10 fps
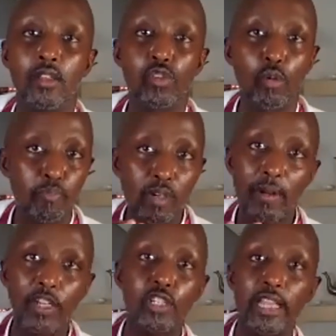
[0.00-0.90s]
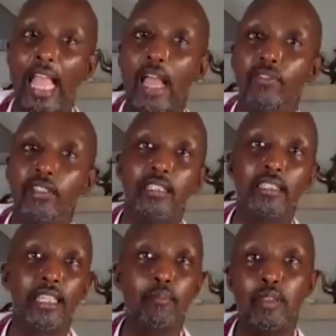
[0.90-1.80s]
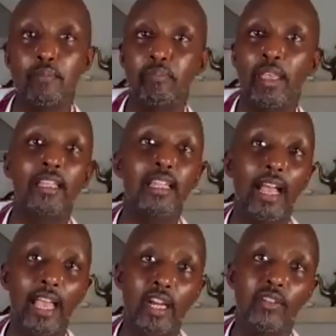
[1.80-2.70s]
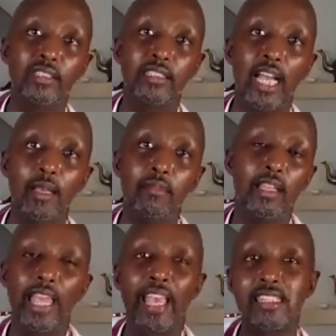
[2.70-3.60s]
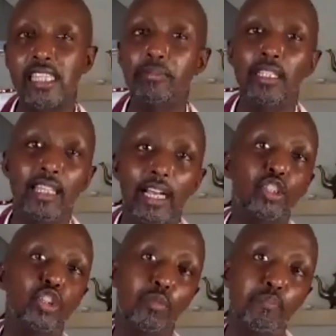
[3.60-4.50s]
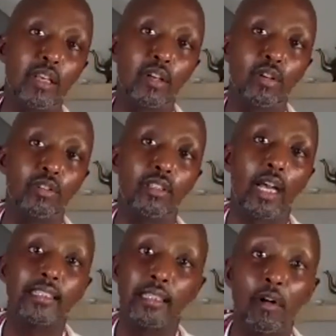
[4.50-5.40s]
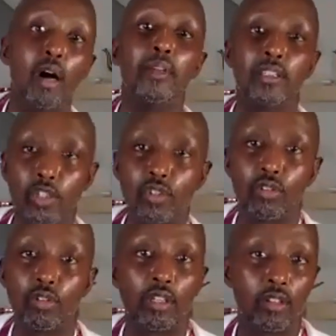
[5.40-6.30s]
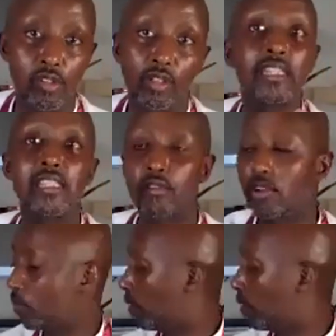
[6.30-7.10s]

So pretty much everything can be made ahead of time, except the duck should be cooked at the moment that you're cooking. So that's a great